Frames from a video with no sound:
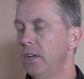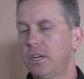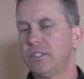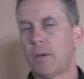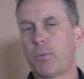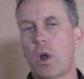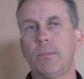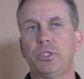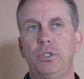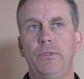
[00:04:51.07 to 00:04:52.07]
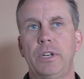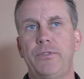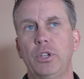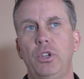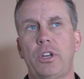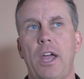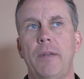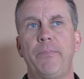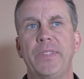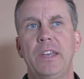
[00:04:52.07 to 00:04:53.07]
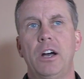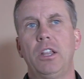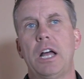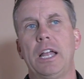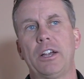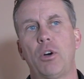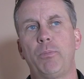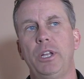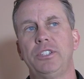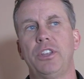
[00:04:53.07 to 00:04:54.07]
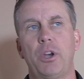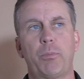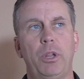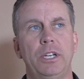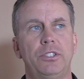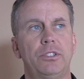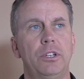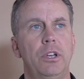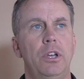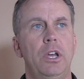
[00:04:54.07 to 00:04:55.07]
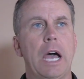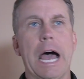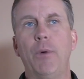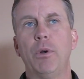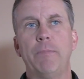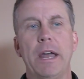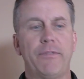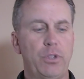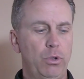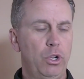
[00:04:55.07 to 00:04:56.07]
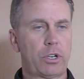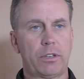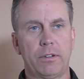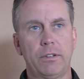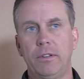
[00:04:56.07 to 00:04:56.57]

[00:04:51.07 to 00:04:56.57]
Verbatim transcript: Because I promise you, even if you look at a lot like our place and their place, I would bet if you looked.